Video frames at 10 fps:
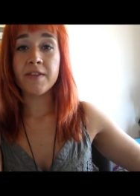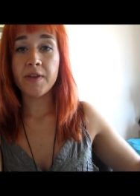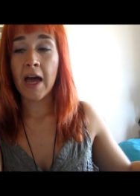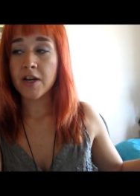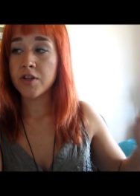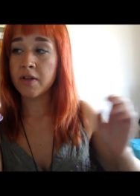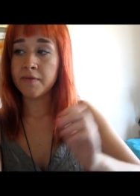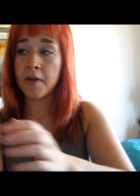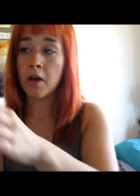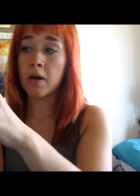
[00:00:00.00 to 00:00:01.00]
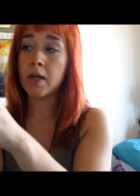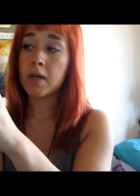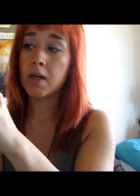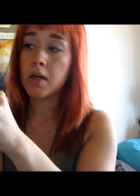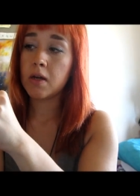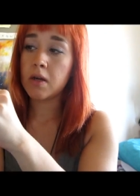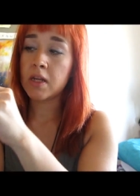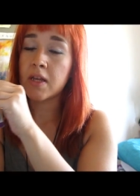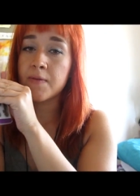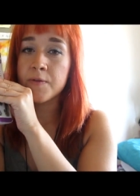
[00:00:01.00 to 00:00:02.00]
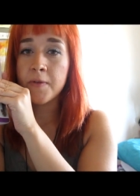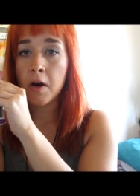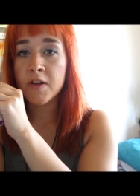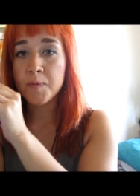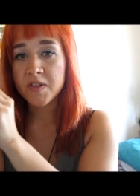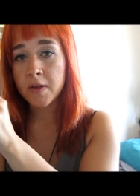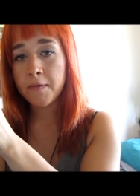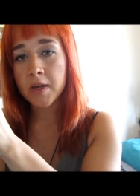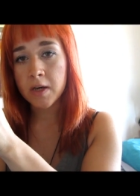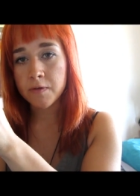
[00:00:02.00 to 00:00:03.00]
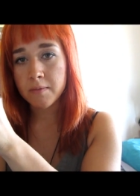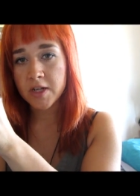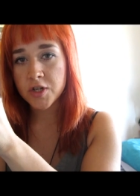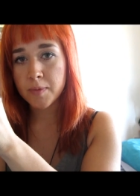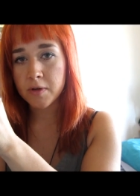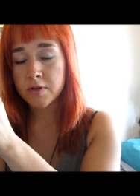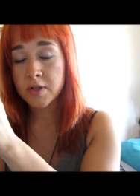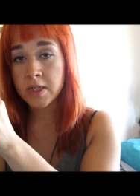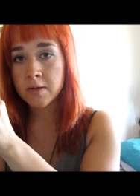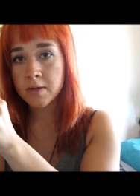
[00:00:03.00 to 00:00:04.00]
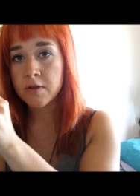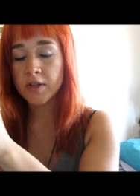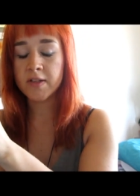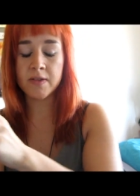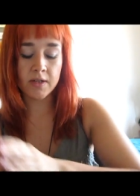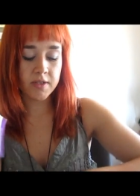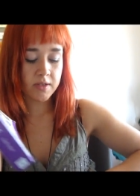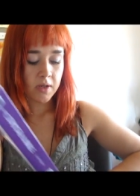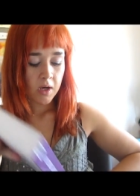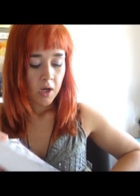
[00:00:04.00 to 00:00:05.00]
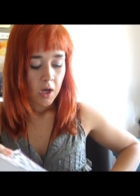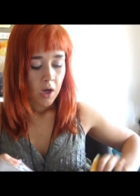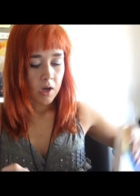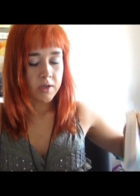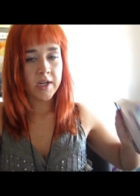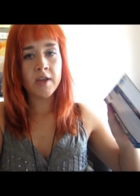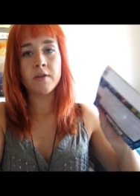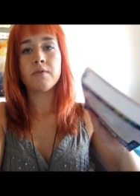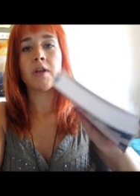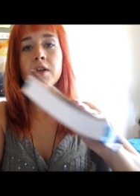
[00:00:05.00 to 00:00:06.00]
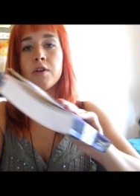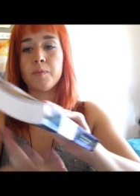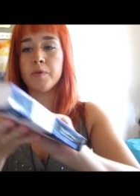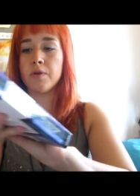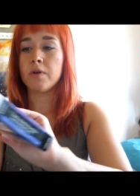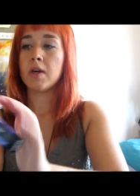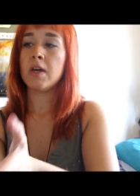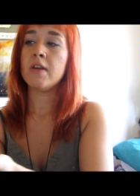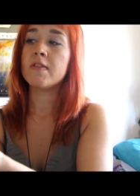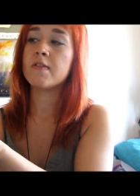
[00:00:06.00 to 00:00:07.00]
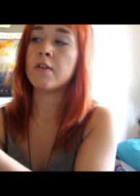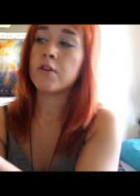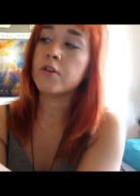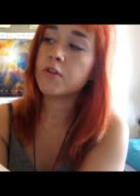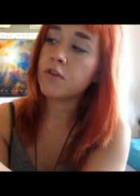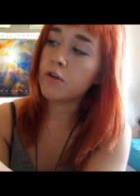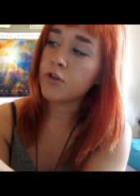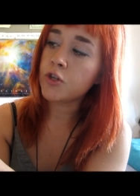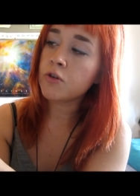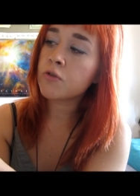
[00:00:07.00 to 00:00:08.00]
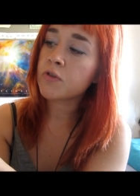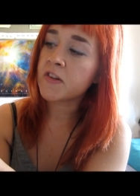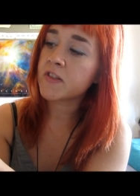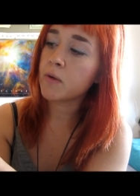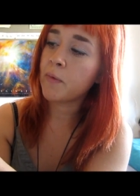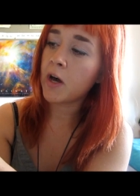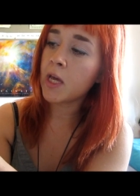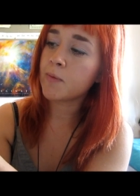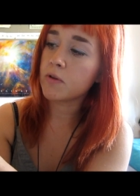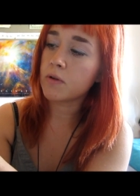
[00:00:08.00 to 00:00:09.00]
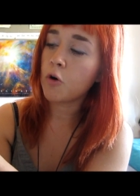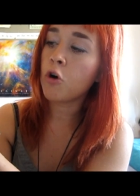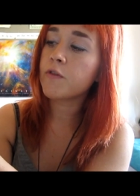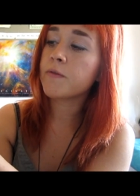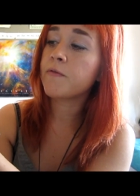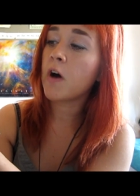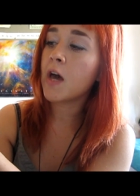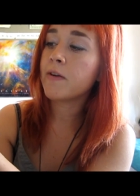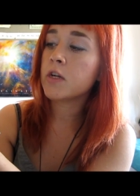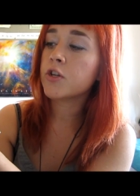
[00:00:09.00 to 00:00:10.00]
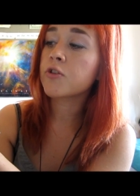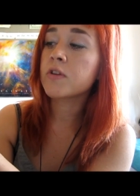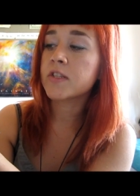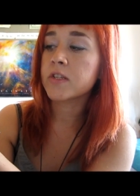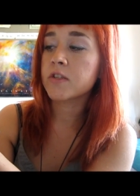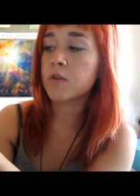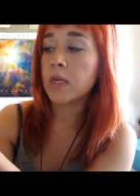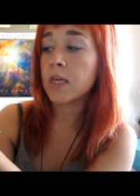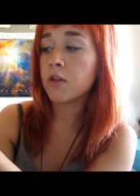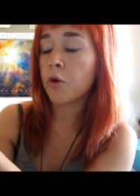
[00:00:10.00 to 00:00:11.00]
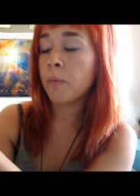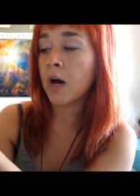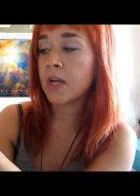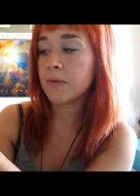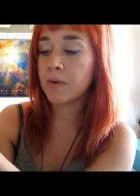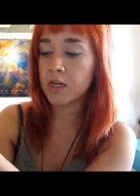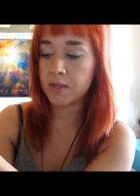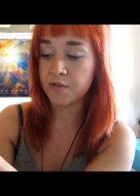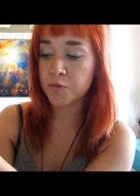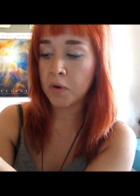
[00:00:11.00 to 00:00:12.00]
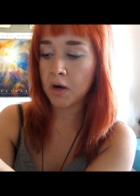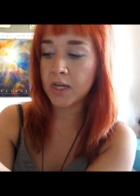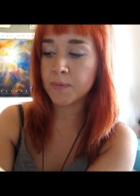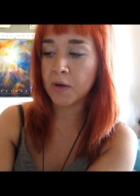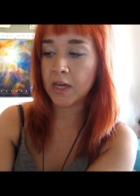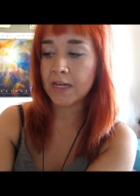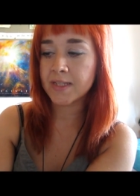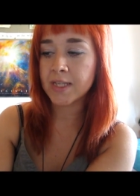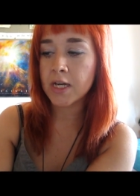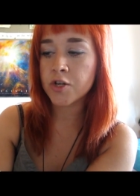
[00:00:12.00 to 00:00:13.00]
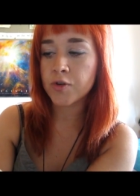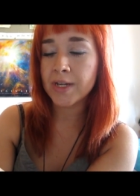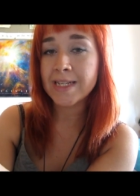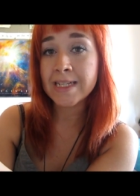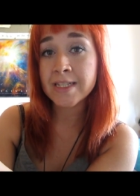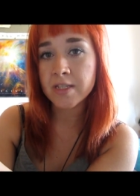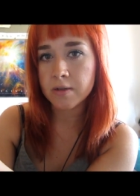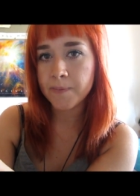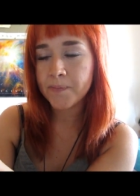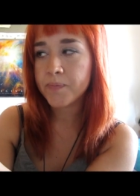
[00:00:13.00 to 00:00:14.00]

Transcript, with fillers: is actually very, it gives very specific information about crystals. Another really good book is the, the New Crystal Bible, Over 500 Crystals to Heal Your Body, Mind and Spirit by Cassandra Eason.